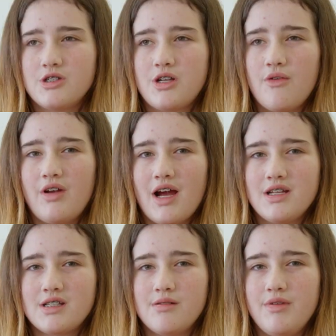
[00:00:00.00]
so
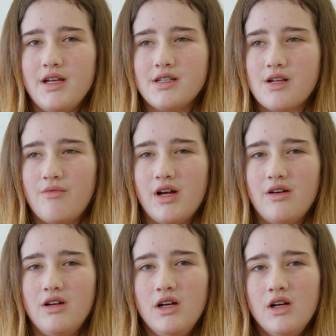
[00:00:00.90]
nice to be
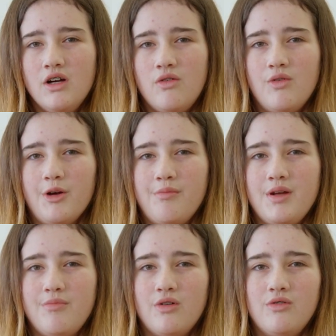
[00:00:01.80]
somewhere where
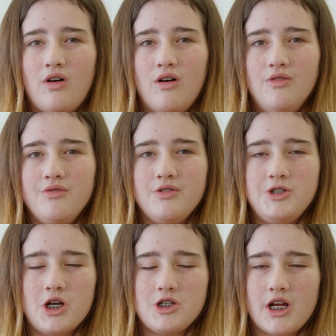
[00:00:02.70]
people
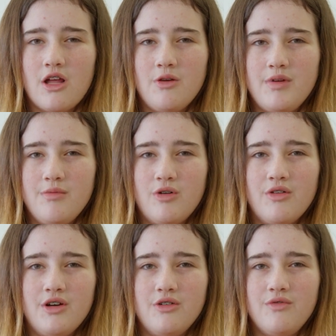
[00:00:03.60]
aren't judging other
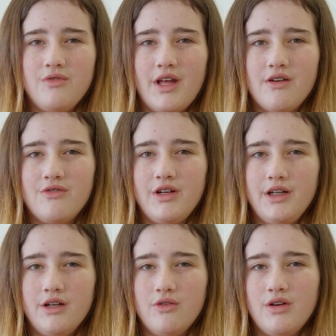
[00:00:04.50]
people and they're there for
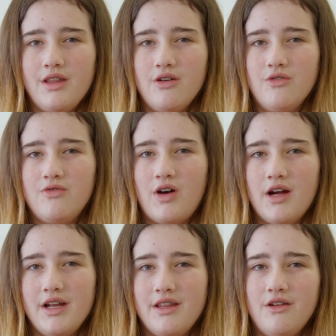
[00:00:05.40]
you and they're
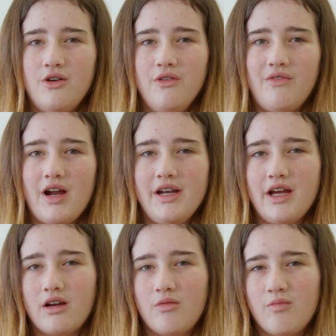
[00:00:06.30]
fun and they're inviting.